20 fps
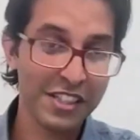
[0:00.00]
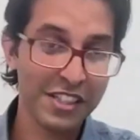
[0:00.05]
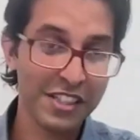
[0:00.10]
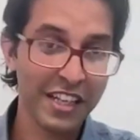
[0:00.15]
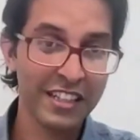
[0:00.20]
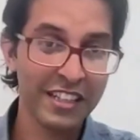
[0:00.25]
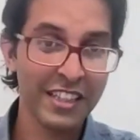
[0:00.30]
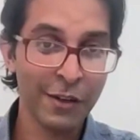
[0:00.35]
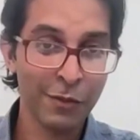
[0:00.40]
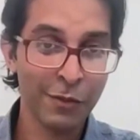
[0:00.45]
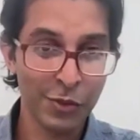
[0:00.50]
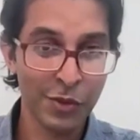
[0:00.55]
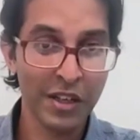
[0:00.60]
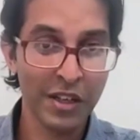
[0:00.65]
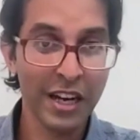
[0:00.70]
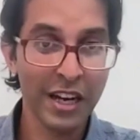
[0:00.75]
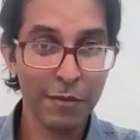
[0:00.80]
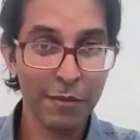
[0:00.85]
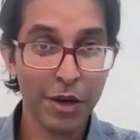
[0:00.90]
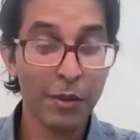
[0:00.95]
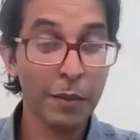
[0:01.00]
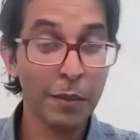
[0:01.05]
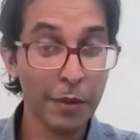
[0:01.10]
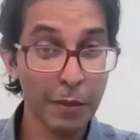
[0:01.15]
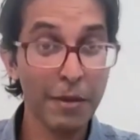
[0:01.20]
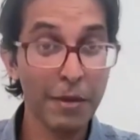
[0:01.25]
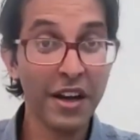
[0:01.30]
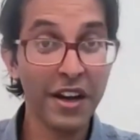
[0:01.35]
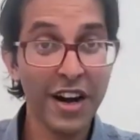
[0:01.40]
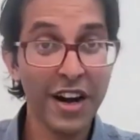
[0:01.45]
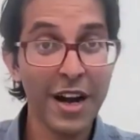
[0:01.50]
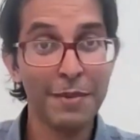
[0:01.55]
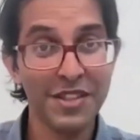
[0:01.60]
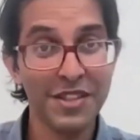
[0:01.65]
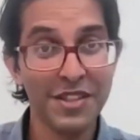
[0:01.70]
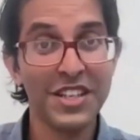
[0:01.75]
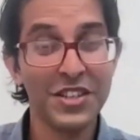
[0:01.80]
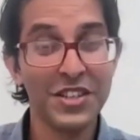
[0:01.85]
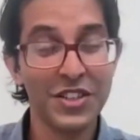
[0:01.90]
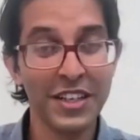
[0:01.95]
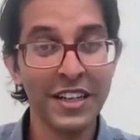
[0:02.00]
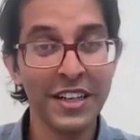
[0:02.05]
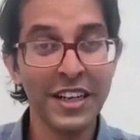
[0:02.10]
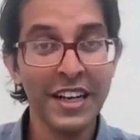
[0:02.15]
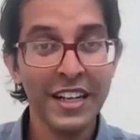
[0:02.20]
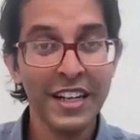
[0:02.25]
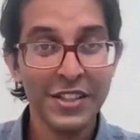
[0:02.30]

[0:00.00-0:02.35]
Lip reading: second time once we got probably better apposition.